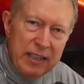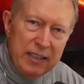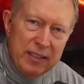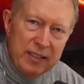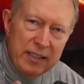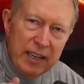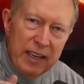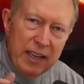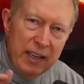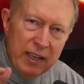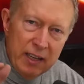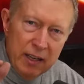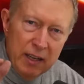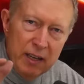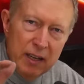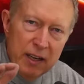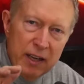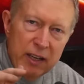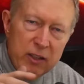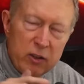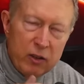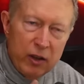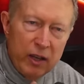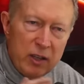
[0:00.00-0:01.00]
sink,
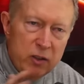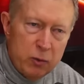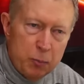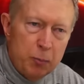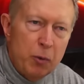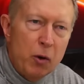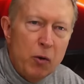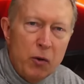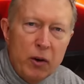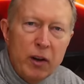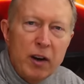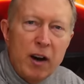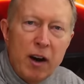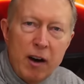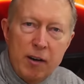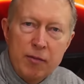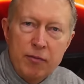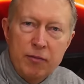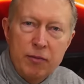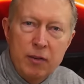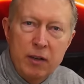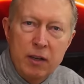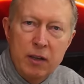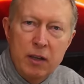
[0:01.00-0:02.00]
it's broken
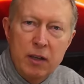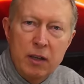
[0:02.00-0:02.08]
off.